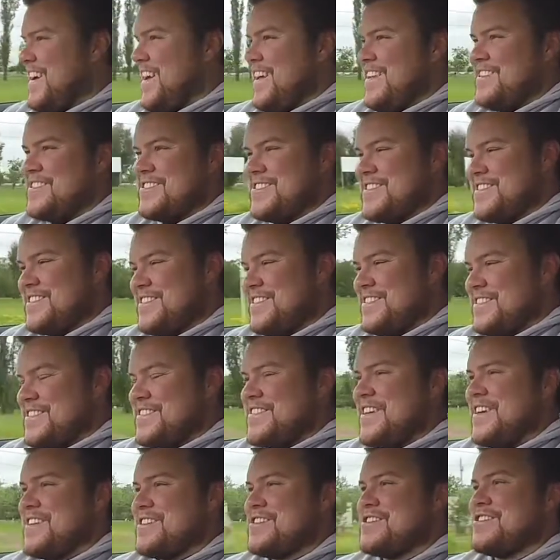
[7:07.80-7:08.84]
It's still
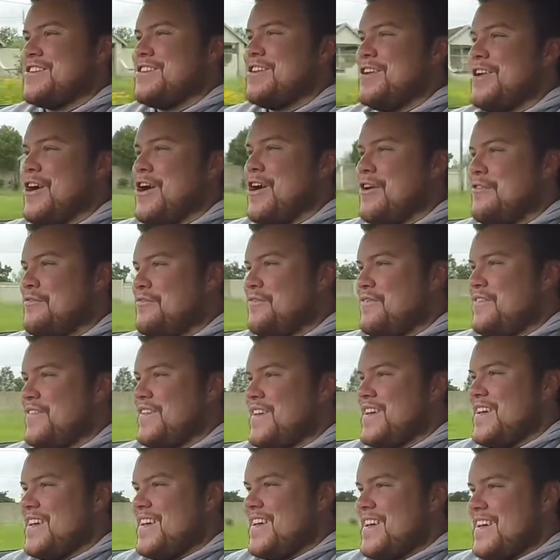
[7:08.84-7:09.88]
such a laugh.
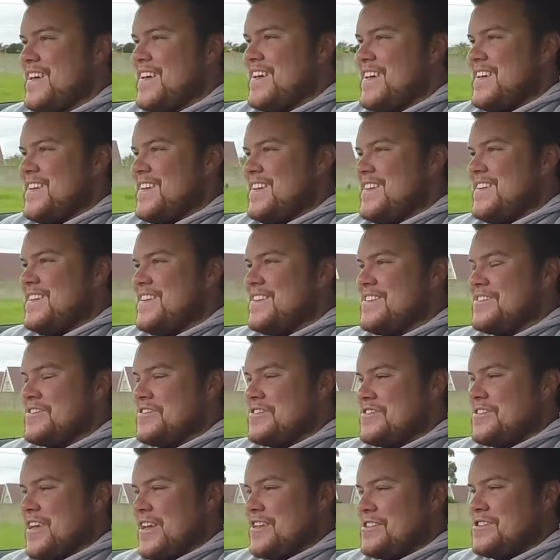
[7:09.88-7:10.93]
It's
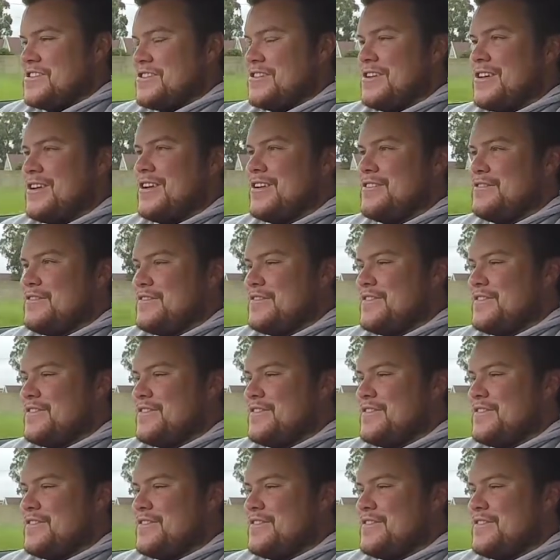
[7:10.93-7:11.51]
such a laugh.